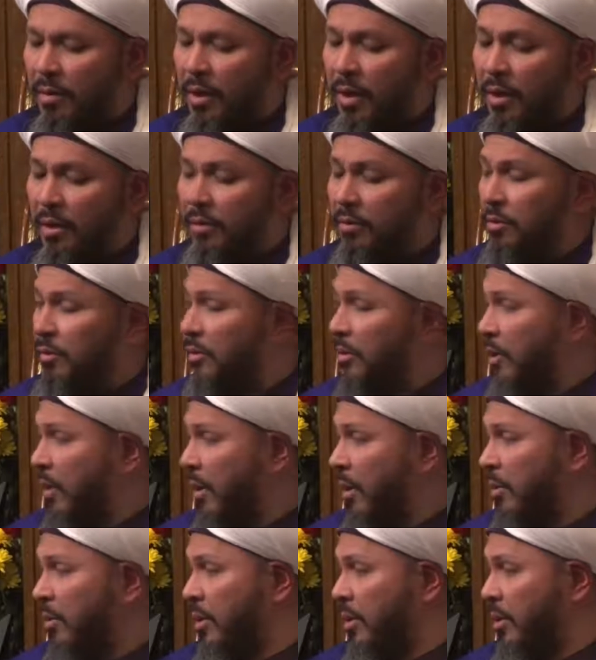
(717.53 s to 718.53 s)
yes,
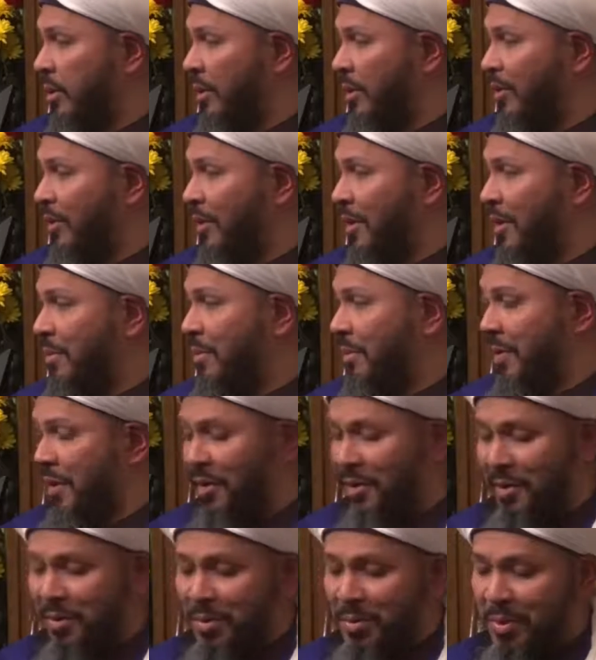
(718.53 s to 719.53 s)
terrible things are
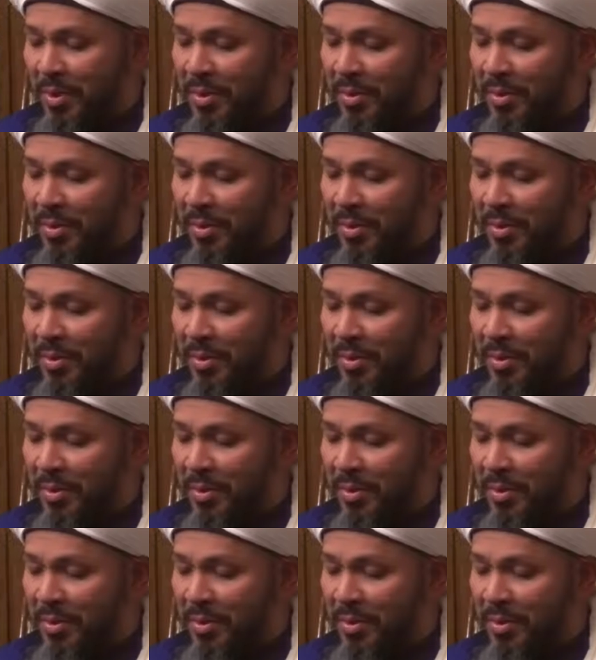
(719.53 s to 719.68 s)
happening in this